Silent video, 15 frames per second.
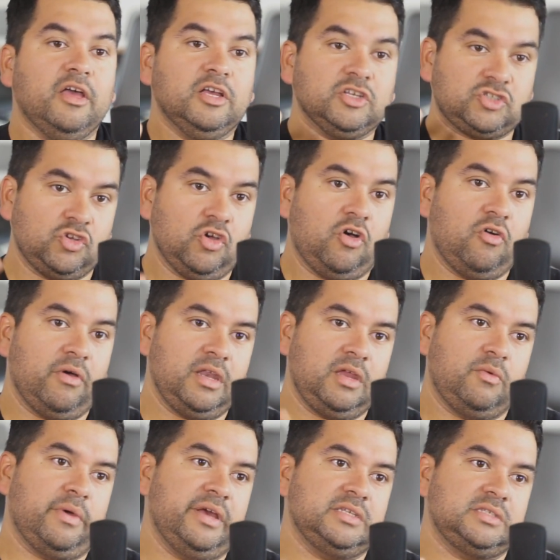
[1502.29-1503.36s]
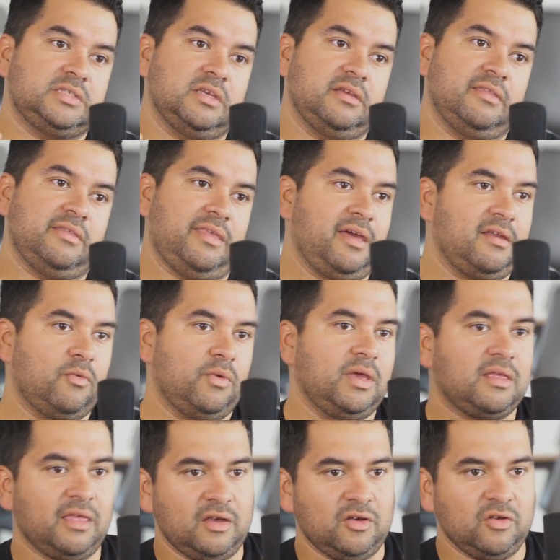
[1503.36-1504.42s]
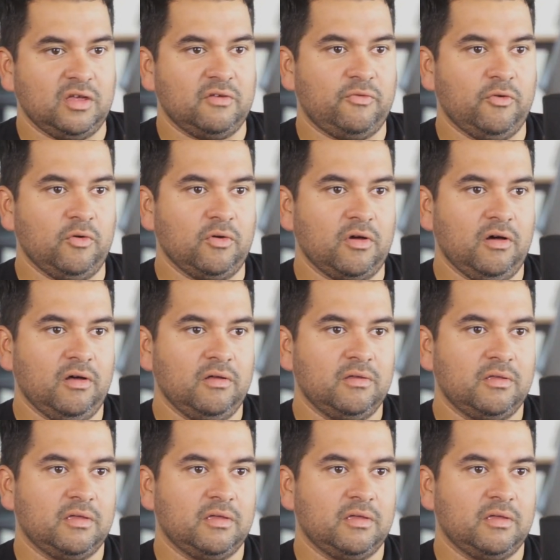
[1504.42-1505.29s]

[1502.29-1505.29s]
So anyways, then a week later you get a phone call,